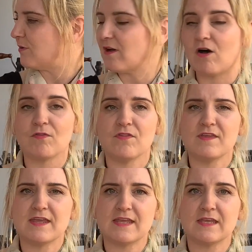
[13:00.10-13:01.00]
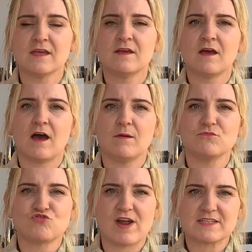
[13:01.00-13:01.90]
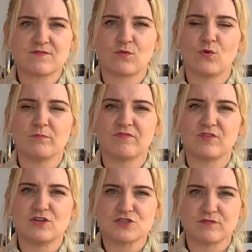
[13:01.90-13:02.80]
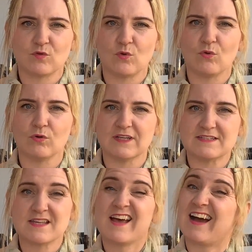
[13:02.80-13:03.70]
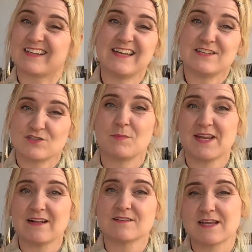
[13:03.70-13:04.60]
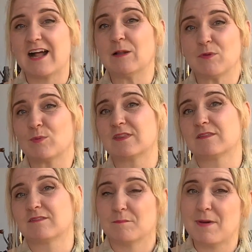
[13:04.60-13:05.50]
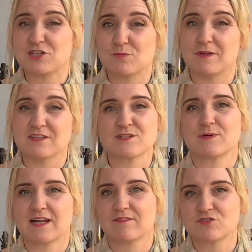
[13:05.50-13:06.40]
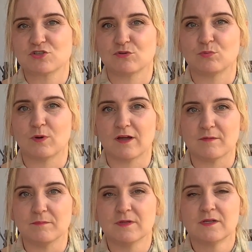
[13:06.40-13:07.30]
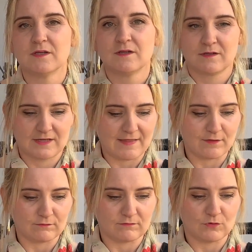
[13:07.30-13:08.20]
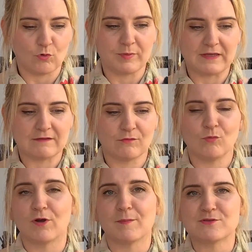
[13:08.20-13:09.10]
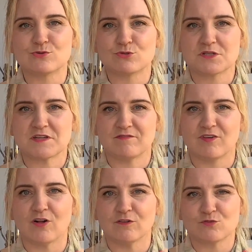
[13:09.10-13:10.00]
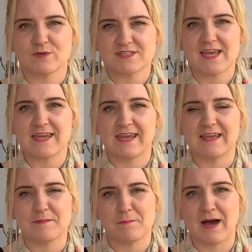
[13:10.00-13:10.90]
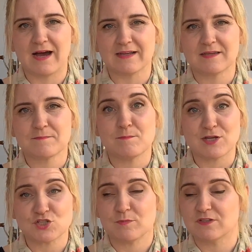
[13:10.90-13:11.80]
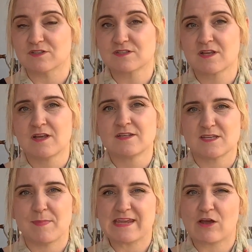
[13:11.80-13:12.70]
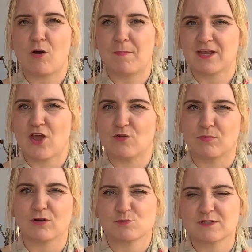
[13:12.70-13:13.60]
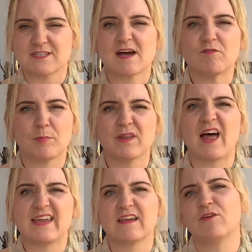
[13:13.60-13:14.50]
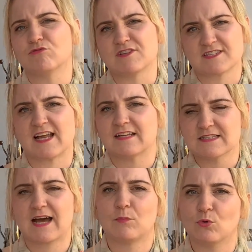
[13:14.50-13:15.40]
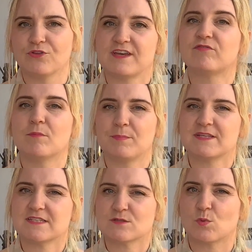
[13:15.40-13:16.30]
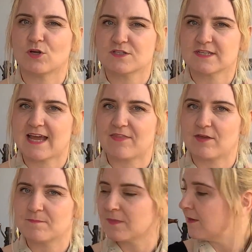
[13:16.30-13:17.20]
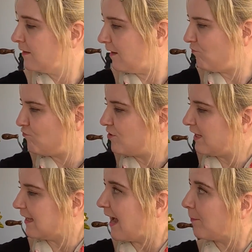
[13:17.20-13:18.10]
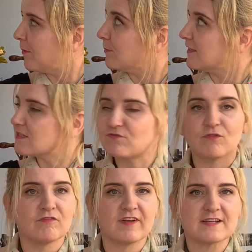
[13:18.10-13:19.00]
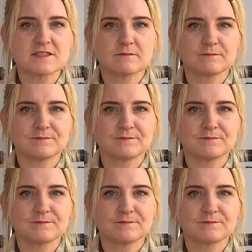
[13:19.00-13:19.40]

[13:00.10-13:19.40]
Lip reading: it on the dress form first of all is I'd need somebody else to help me with the measurement, so I'd have to get the hubby or one of my daughters involved with taking my measurements to make it on my own. But I just wanted to have a play and understand how all the different pieces work together. I'm really happy with this front fit.